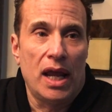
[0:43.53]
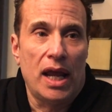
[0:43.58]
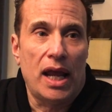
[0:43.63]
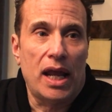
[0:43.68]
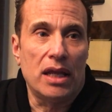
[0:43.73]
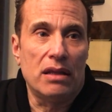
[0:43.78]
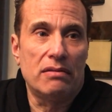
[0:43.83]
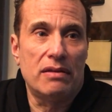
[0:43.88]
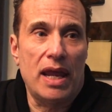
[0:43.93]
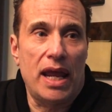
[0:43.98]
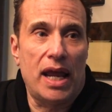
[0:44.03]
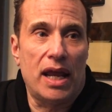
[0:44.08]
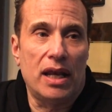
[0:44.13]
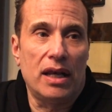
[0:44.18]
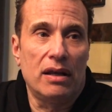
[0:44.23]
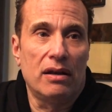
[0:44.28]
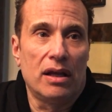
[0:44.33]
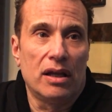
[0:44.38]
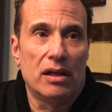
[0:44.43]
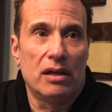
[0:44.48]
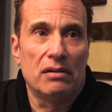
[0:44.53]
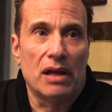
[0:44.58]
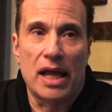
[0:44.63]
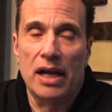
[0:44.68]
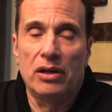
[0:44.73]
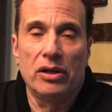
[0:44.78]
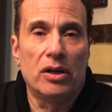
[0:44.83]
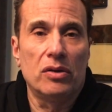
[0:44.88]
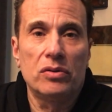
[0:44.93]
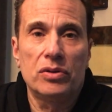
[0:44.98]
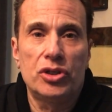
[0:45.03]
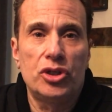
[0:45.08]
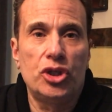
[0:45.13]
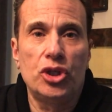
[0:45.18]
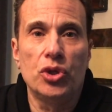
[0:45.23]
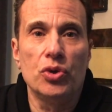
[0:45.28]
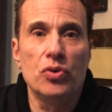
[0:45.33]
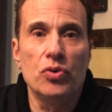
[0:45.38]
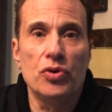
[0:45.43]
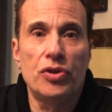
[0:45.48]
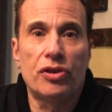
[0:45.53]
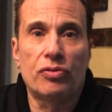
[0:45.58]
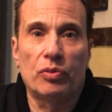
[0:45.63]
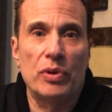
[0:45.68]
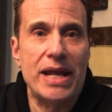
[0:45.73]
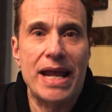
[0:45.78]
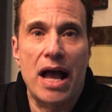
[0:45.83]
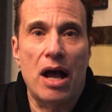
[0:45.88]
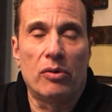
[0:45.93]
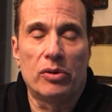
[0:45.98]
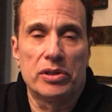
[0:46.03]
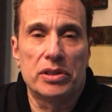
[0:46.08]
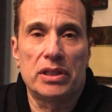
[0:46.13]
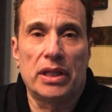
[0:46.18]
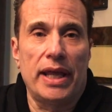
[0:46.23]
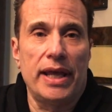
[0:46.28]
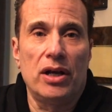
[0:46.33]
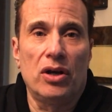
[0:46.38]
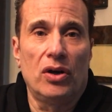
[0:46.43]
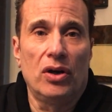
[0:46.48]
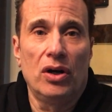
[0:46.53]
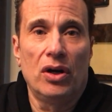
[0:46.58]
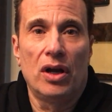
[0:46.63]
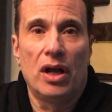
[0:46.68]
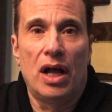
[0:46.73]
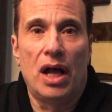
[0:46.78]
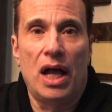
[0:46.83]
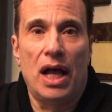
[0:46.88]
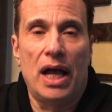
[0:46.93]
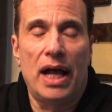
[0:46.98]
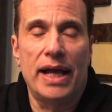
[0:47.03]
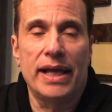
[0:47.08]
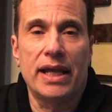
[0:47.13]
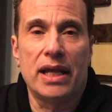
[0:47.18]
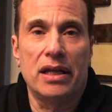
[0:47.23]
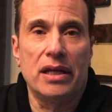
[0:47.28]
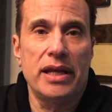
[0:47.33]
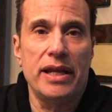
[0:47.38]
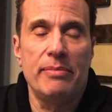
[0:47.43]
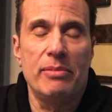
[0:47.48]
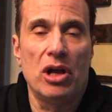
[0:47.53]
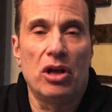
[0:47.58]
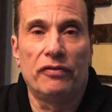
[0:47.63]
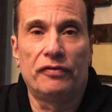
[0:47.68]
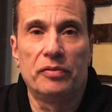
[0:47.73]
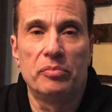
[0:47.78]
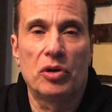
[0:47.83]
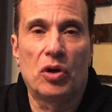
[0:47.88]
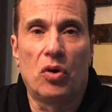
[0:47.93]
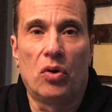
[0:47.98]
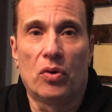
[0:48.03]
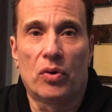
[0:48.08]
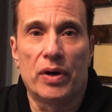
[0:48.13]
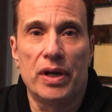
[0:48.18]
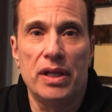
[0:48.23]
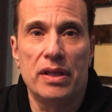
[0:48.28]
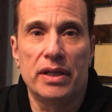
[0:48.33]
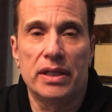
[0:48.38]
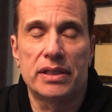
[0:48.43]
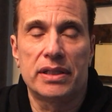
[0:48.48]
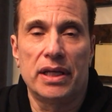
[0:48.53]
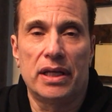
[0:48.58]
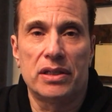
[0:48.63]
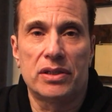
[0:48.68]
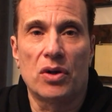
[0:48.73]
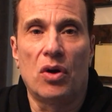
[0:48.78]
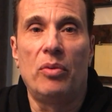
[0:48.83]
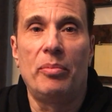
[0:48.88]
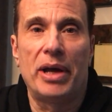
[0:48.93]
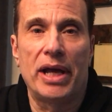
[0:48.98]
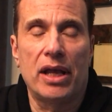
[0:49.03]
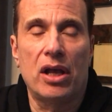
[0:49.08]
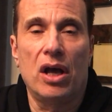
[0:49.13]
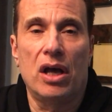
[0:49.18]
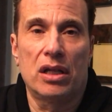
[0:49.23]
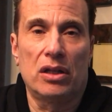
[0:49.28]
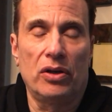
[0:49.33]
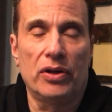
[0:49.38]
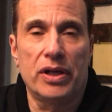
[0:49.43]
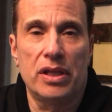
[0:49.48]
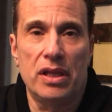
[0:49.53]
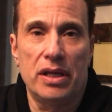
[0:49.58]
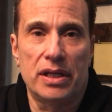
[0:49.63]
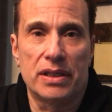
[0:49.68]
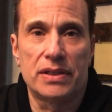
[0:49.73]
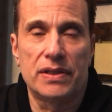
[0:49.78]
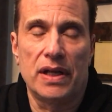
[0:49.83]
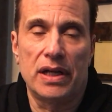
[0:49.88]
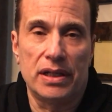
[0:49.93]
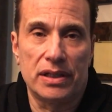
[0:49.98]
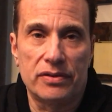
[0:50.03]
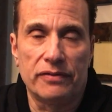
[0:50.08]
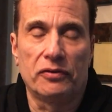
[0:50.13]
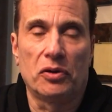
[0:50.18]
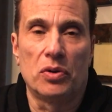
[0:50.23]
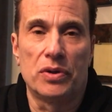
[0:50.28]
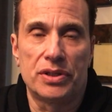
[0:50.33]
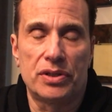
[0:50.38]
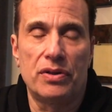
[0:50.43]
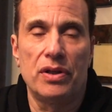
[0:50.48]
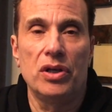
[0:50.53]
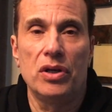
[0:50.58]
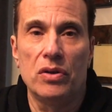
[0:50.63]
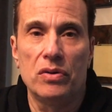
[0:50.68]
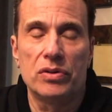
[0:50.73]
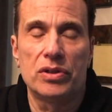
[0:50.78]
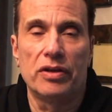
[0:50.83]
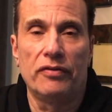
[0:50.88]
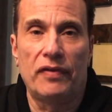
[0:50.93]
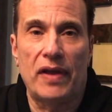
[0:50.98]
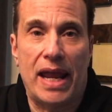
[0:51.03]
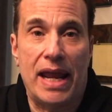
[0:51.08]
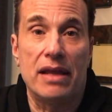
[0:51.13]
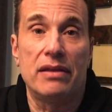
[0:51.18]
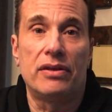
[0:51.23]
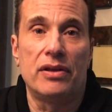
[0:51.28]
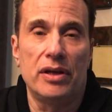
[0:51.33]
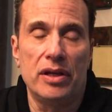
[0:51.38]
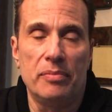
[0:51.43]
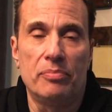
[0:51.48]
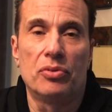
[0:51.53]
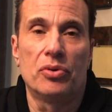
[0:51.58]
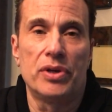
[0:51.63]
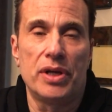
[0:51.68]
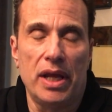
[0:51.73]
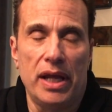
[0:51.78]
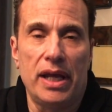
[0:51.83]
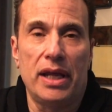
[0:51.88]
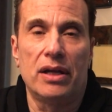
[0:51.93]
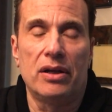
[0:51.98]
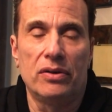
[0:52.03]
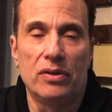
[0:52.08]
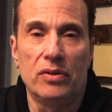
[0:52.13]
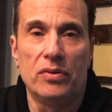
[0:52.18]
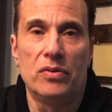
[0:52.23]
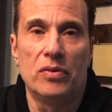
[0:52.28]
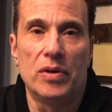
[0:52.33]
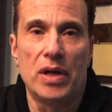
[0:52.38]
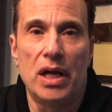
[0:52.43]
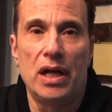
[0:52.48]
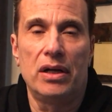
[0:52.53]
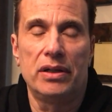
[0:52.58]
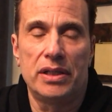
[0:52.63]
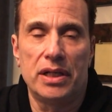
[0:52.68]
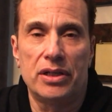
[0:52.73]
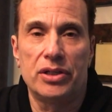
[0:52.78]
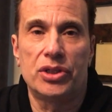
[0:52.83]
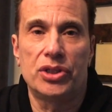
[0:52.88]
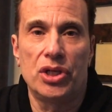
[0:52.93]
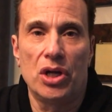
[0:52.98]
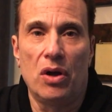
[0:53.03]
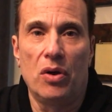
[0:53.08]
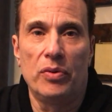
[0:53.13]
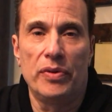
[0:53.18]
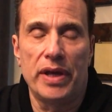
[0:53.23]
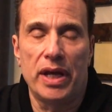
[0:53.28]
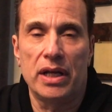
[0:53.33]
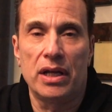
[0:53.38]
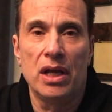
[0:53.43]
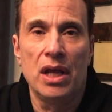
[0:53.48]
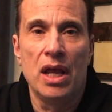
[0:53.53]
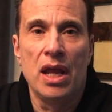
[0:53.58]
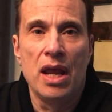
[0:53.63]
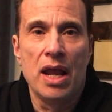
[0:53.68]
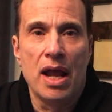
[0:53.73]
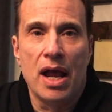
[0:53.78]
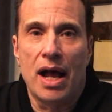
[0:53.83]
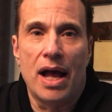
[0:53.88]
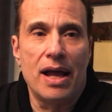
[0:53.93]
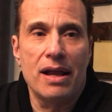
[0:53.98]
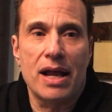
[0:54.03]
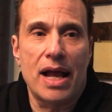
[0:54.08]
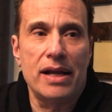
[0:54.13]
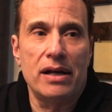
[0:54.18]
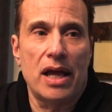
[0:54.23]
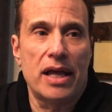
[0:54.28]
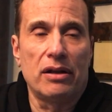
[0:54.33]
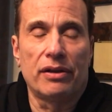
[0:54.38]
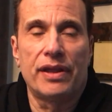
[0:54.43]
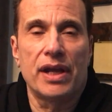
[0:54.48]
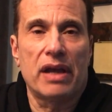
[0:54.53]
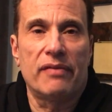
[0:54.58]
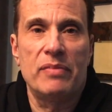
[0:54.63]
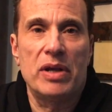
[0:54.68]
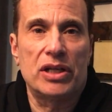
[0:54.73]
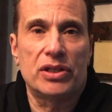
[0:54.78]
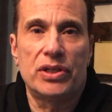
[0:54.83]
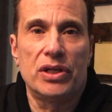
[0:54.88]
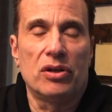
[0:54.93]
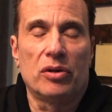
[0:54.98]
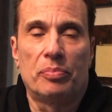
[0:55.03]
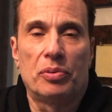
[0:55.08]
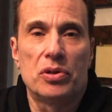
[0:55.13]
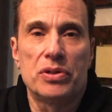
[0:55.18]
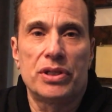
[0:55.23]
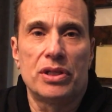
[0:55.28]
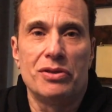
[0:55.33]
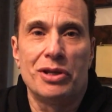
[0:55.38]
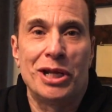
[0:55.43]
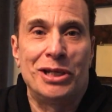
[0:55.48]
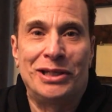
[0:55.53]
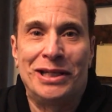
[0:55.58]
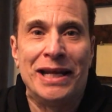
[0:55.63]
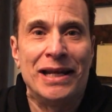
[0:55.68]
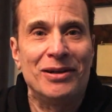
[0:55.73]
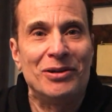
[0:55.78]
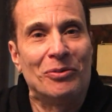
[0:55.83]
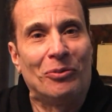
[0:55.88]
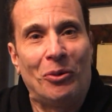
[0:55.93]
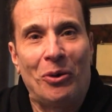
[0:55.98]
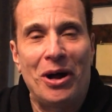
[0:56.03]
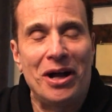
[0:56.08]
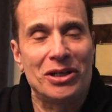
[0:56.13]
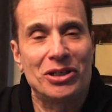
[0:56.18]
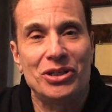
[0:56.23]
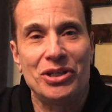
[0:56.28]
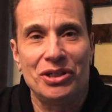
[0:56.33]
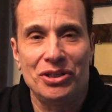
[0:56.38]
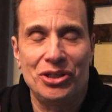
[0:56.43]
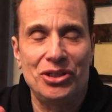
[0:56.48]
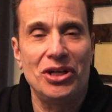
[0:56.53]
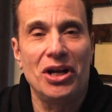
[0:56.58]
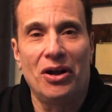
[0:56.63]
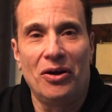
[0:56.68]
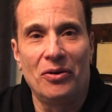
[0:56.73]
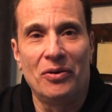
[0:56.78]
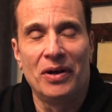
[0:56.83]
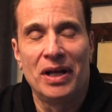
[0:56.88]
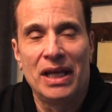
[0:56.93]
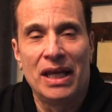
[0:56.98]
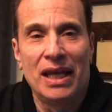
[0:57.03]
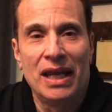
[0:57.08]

And then, I don't know, 2-3 hours later, I get an email from Corey that says, oh my God, look at this. And it's, of course, the news of Anthony Bourdain, who did a show that I don't think I've met a single person that didn't watch his show.